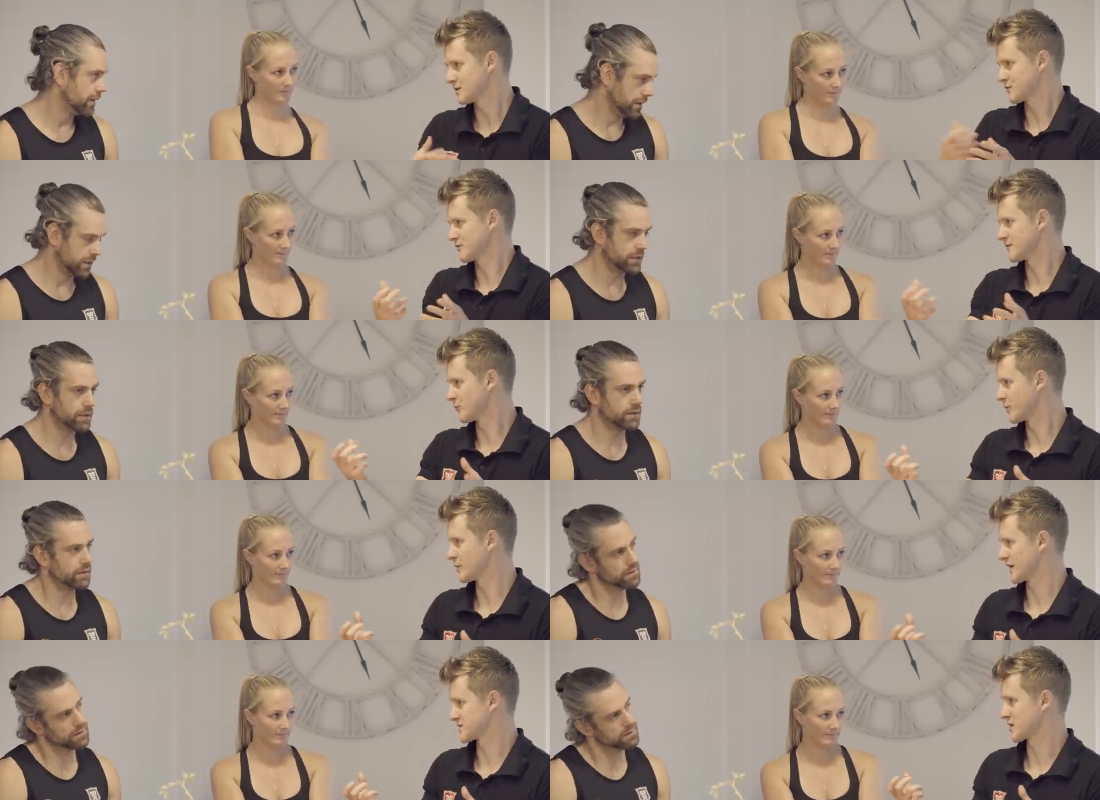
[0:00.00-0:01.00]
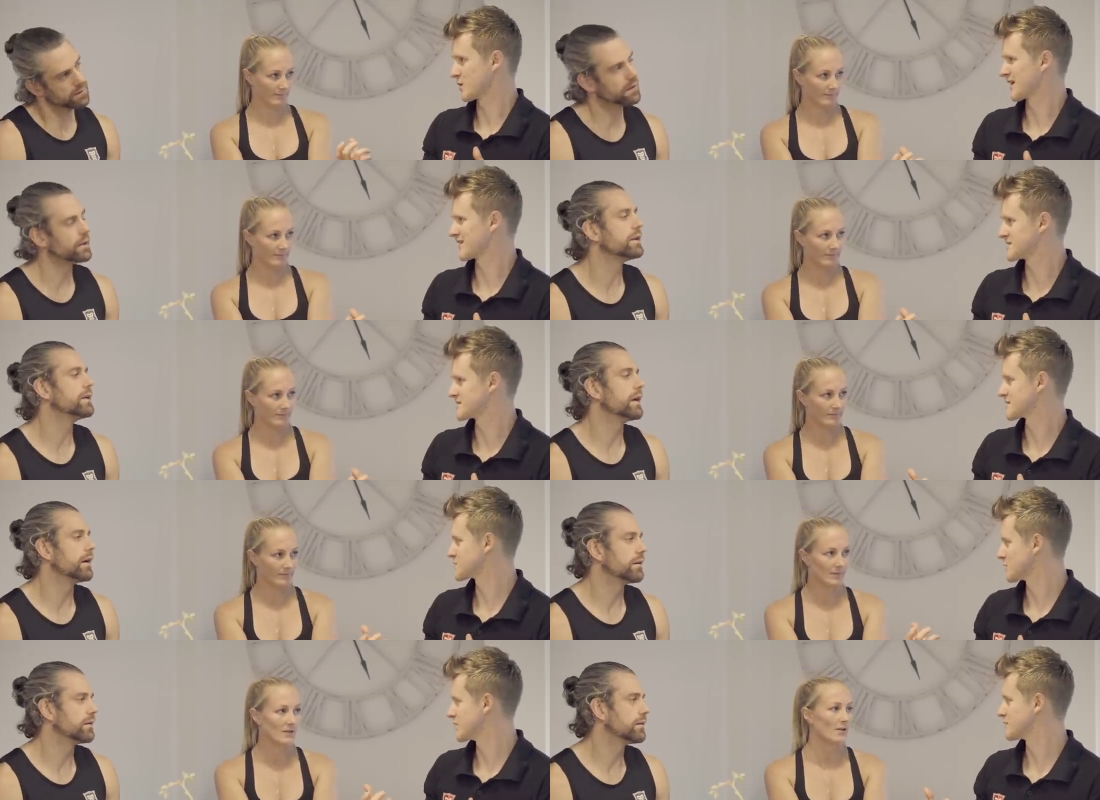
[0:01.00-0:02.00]
Speaker 1: three or four people get to go with athletics yeah.
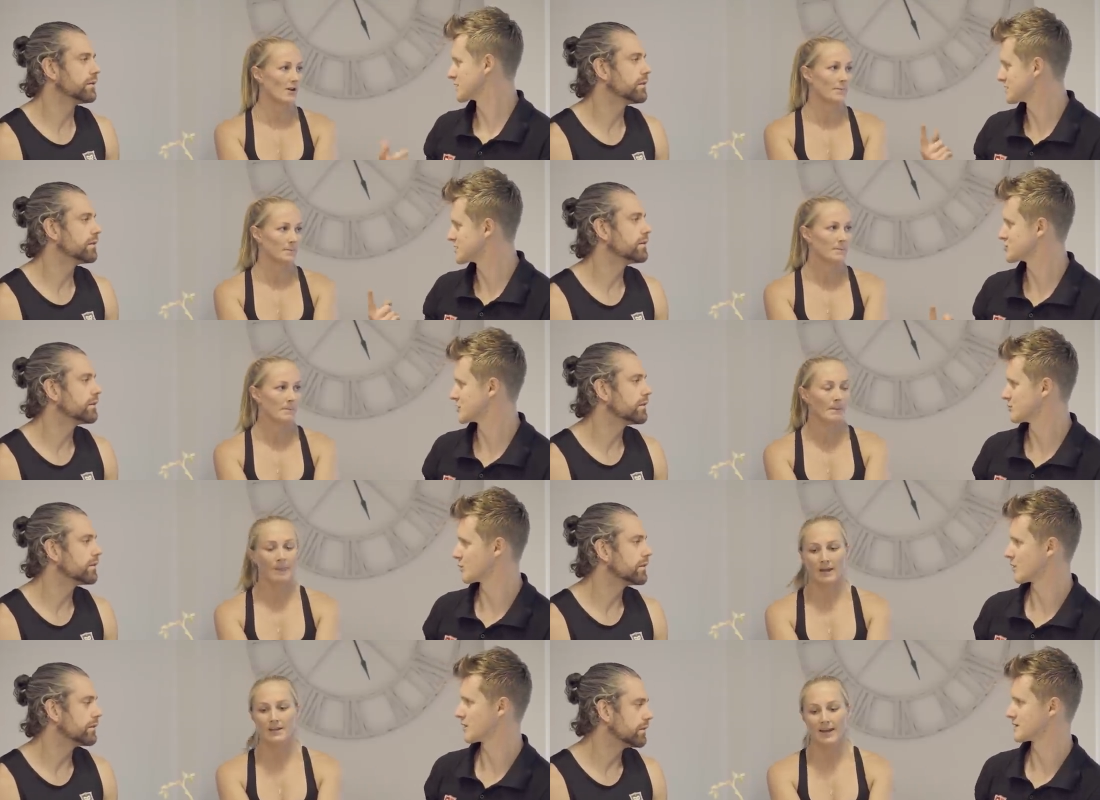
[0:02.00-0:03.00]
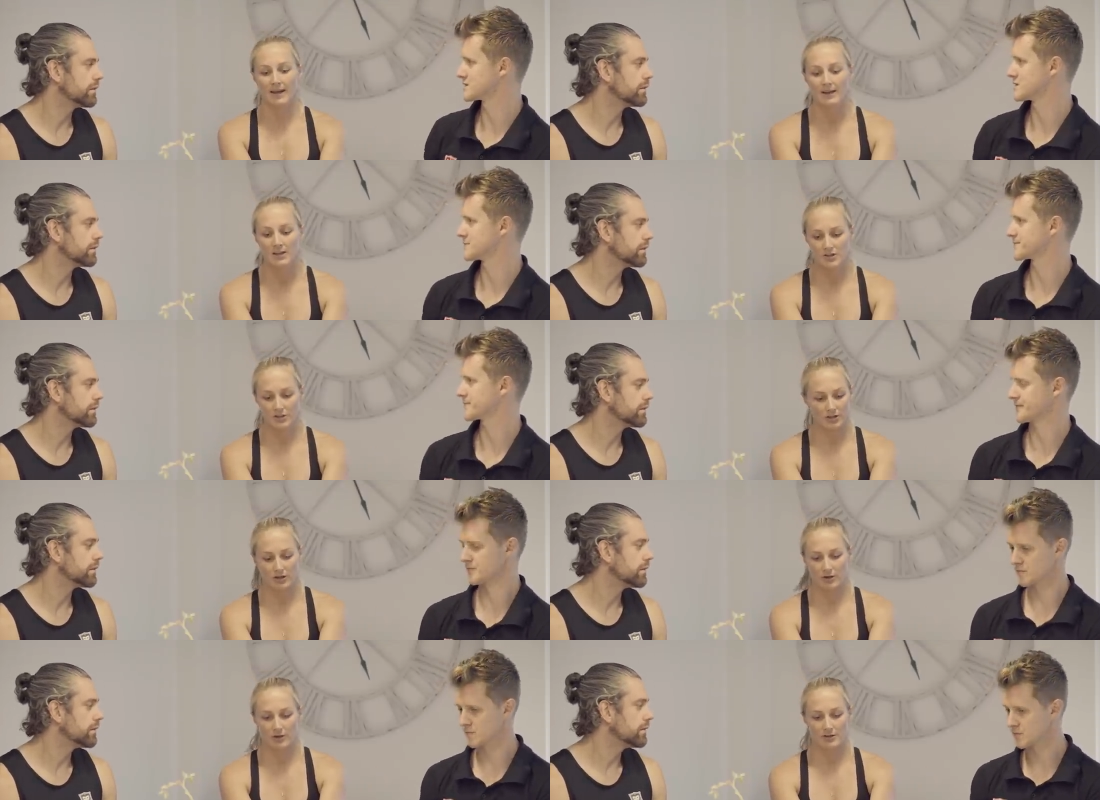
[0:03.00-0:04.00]
or whatever. No. It's literally number one. Yeah. So
Speaker 2: you
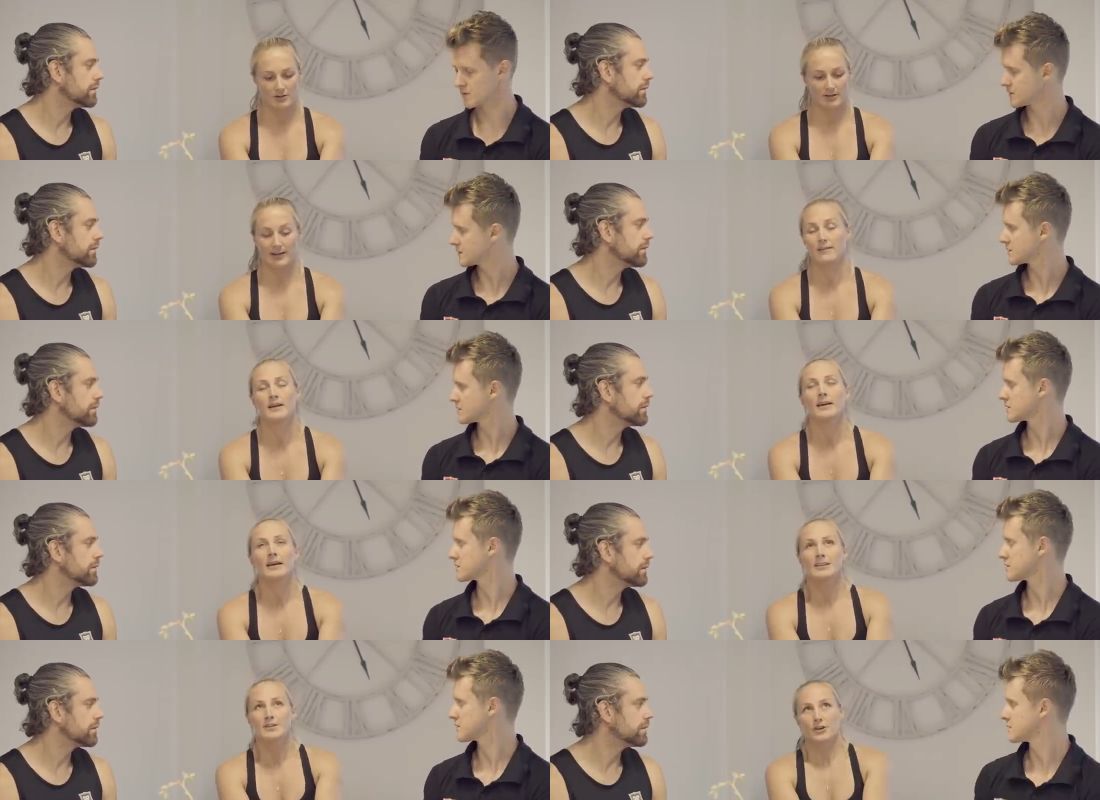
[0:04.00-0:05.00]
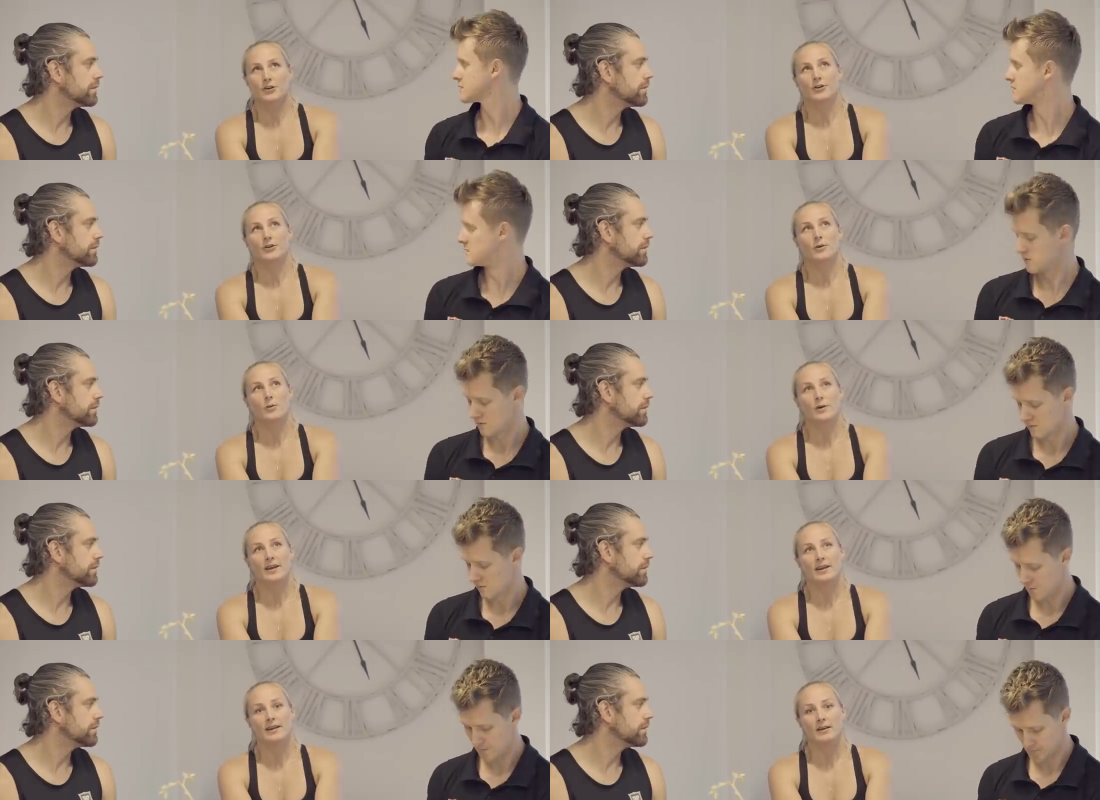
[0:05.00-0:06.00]
can only yeah. So
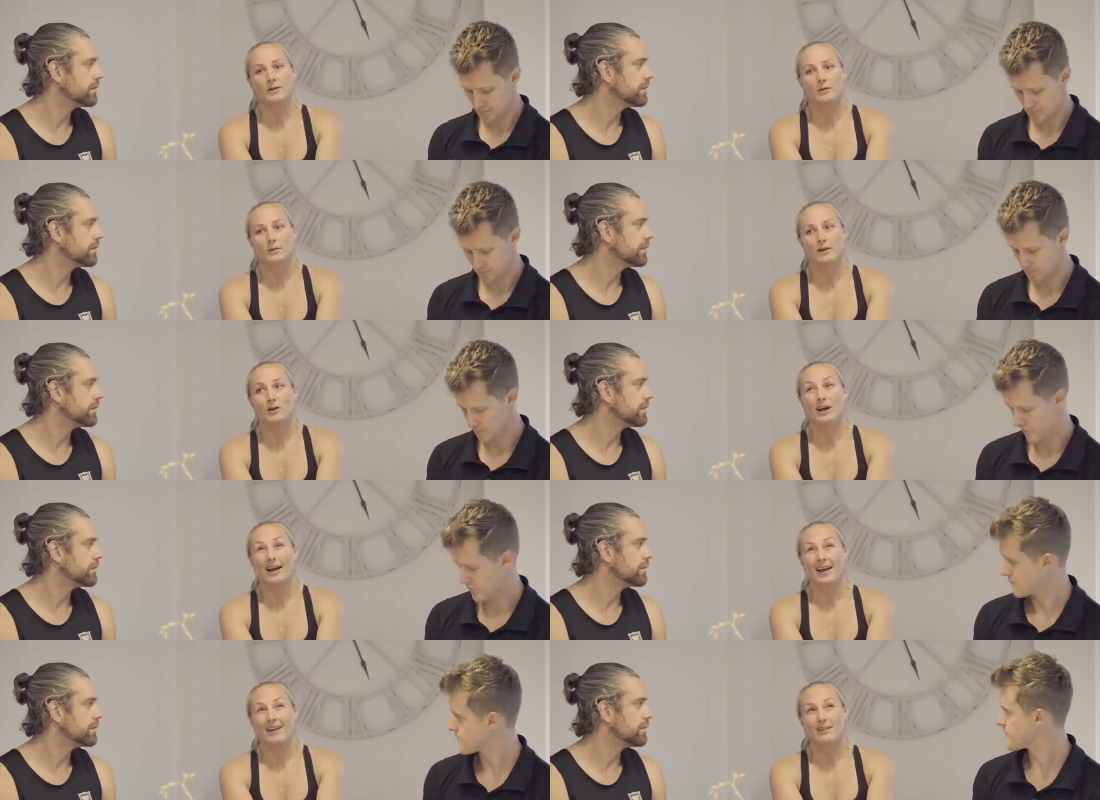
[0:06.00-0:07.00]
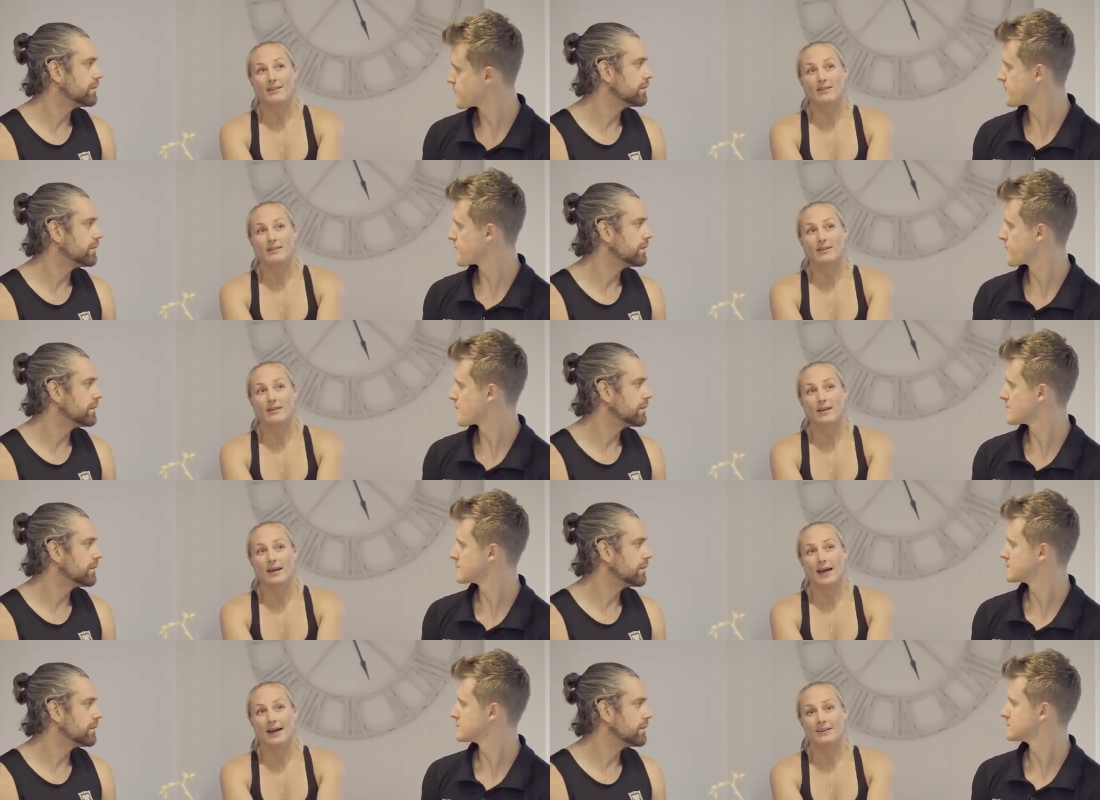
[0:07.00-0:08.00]
we we got eighth,
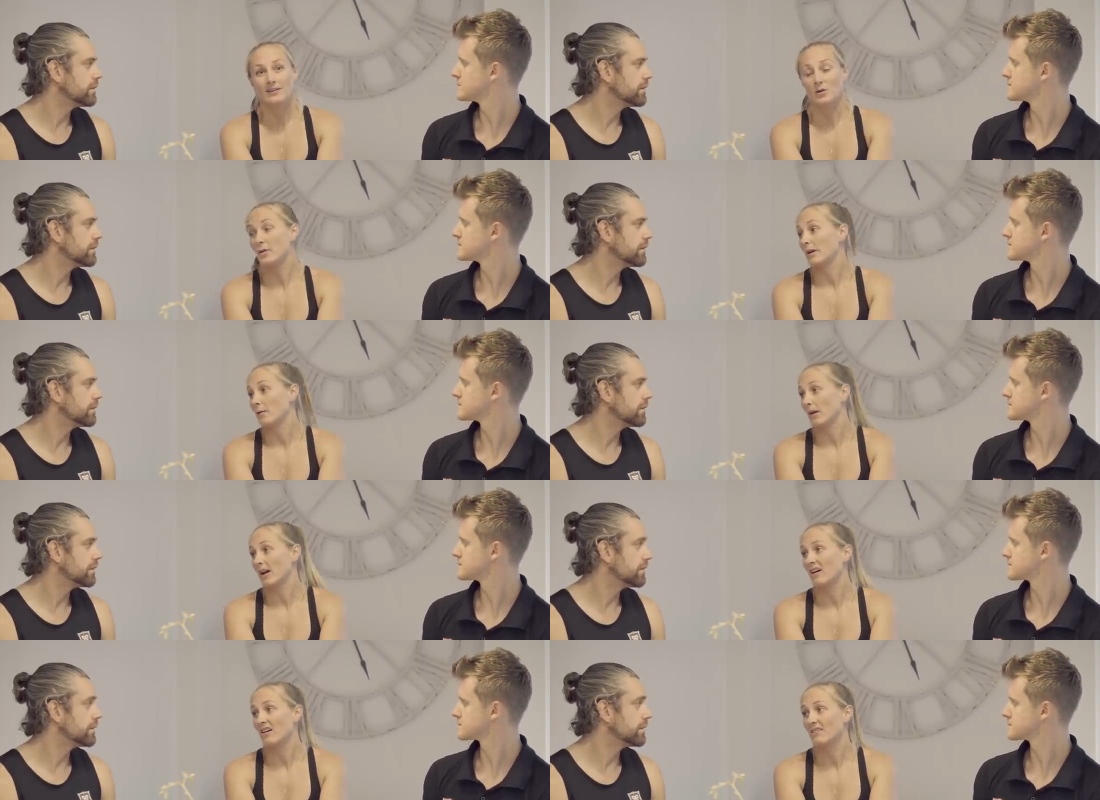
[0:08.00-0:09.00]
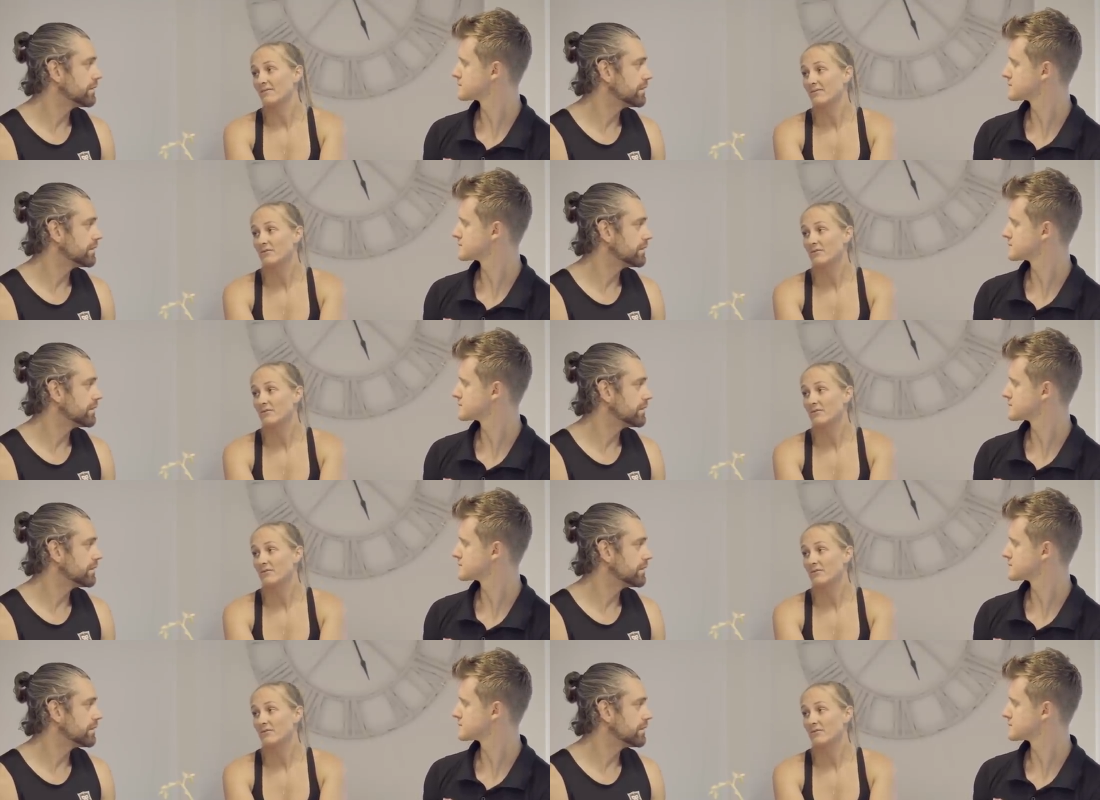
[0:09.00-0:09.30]
and so we were like, oh,